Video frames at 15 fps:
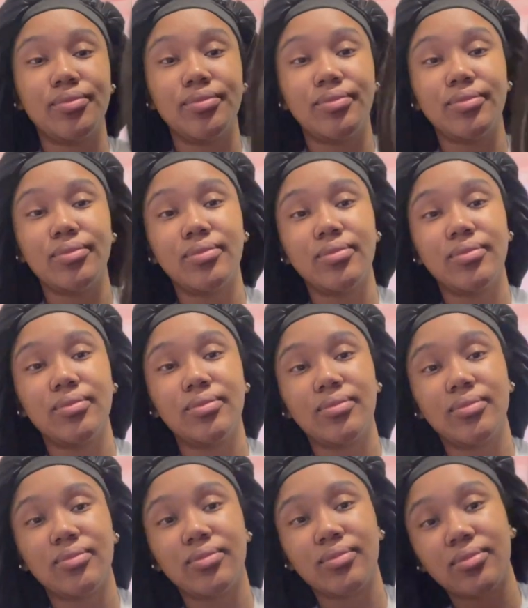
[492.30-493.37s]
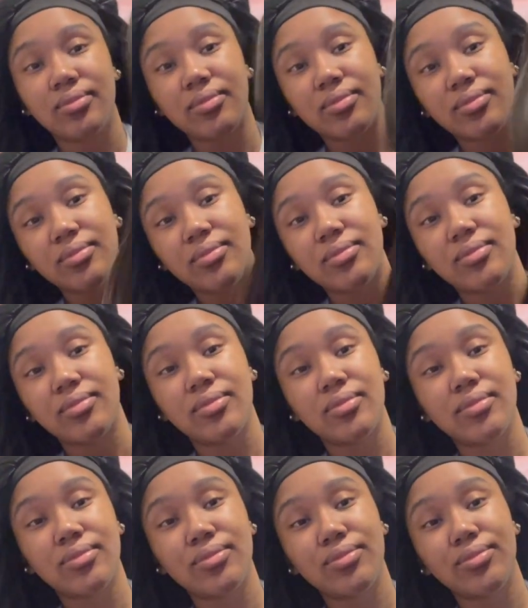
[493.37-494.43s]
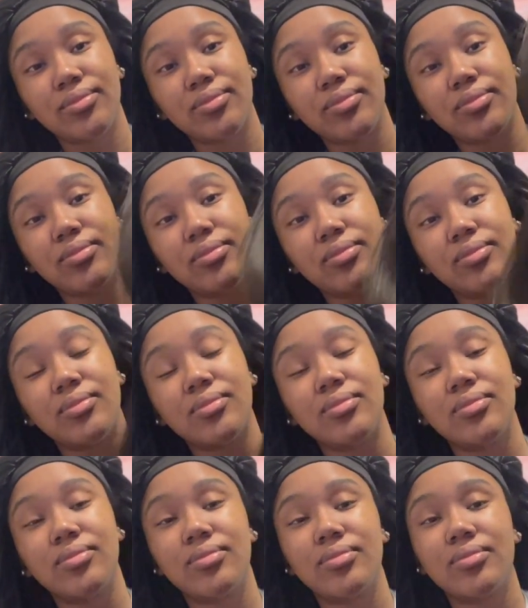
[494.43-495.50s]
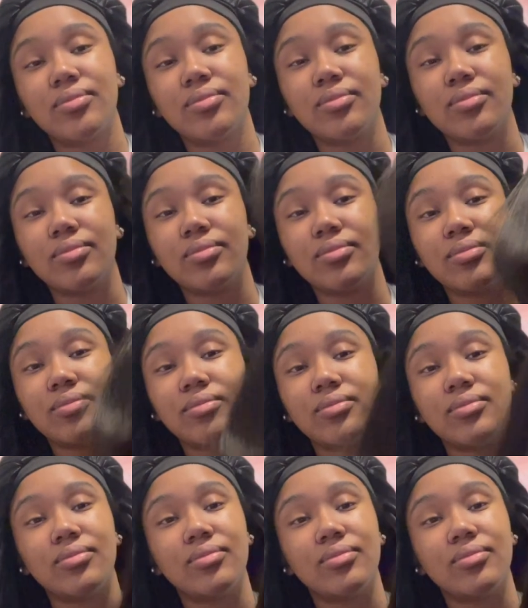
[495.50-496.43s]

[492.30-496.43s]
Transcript: Nothing is said.